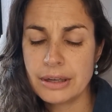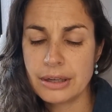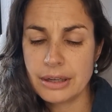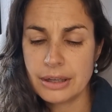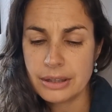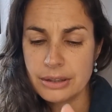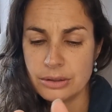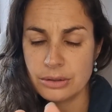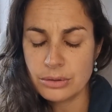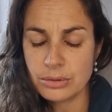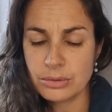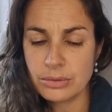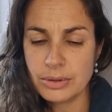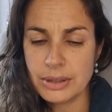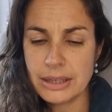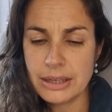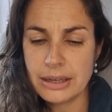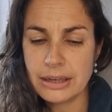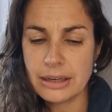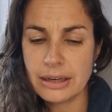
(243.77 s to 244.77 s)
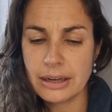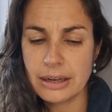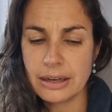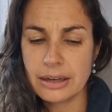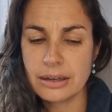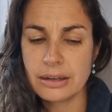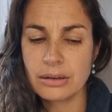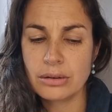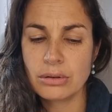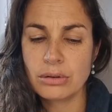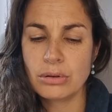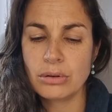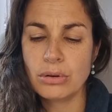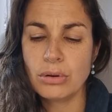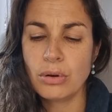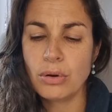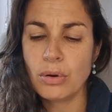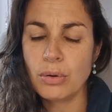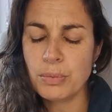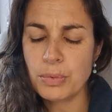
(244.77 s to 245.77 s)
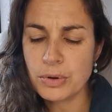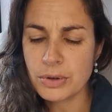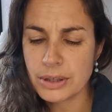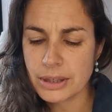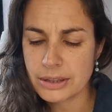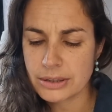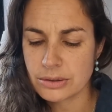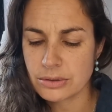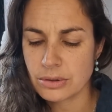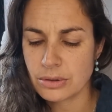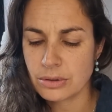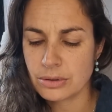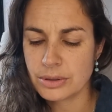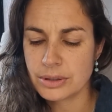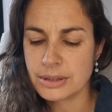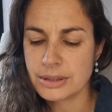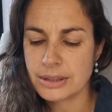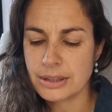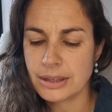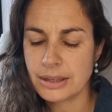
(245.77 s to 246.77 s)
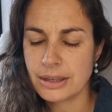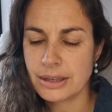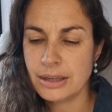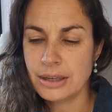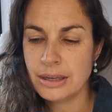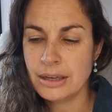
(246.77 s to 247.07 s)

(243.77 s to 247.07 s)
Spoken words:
and you really open that scroll and say,